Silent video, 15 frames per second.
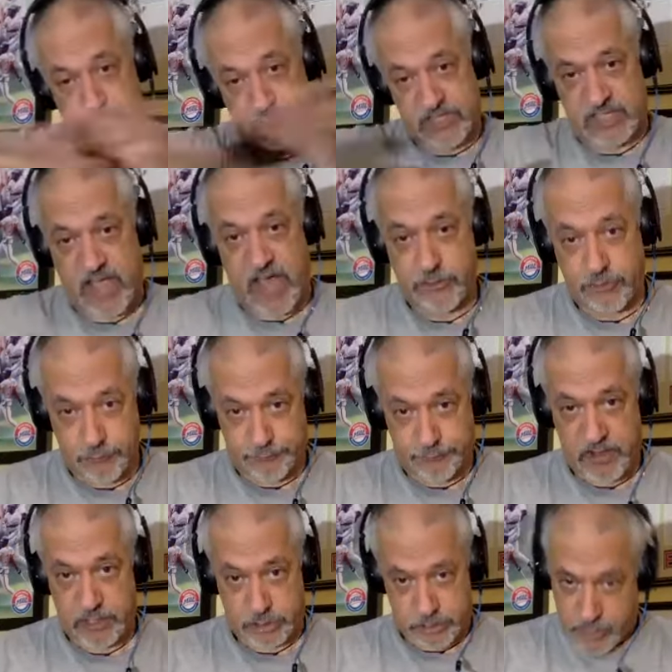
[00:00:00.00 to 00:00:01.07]
until you've
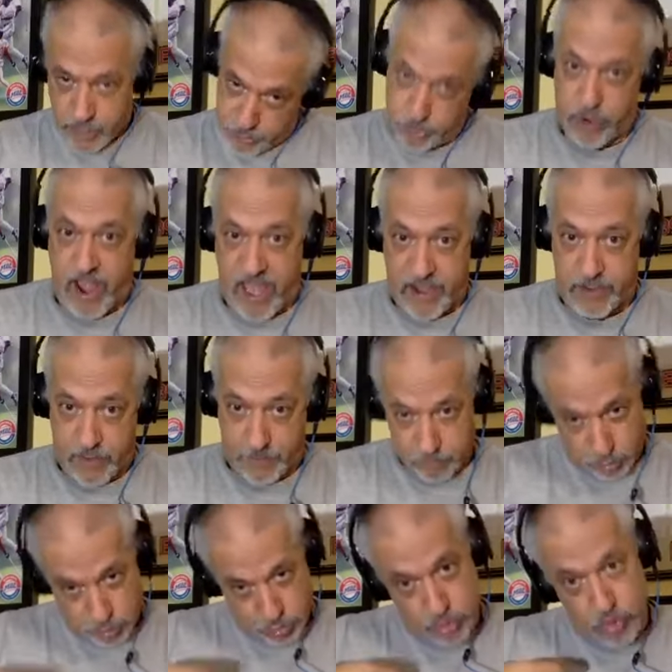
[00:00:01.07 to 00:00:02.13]
decided you finished your
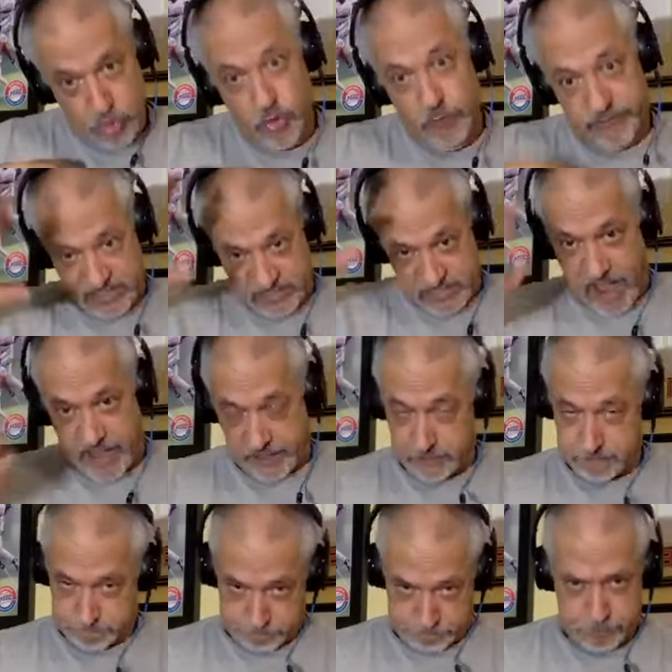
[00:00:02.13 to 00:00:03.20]
hand wrap, until you've
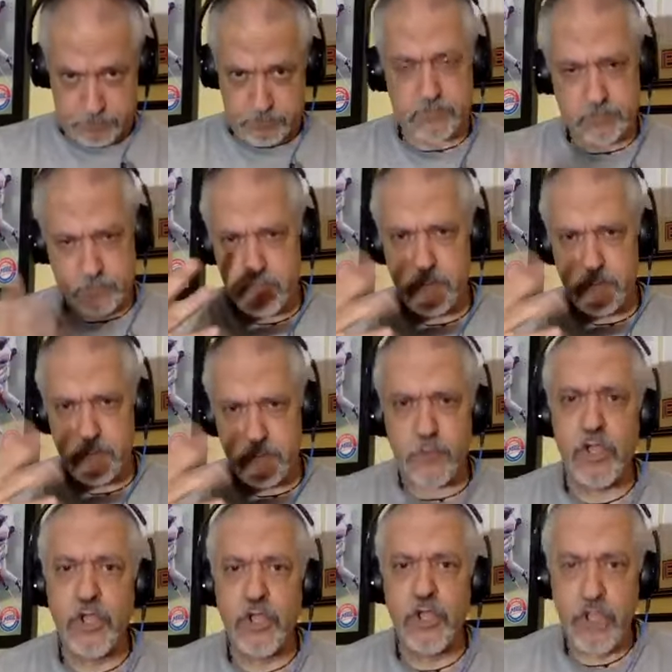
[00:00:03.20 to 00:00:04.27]
decided
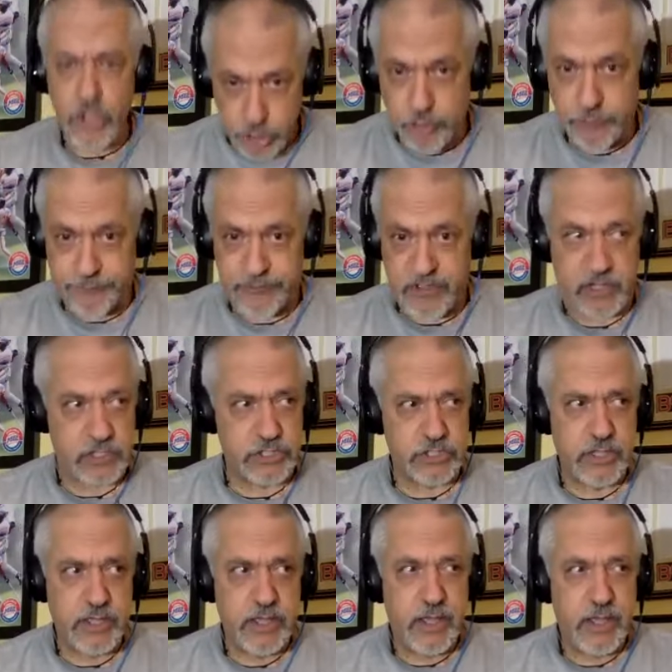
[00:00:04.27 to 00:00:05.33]
you finished.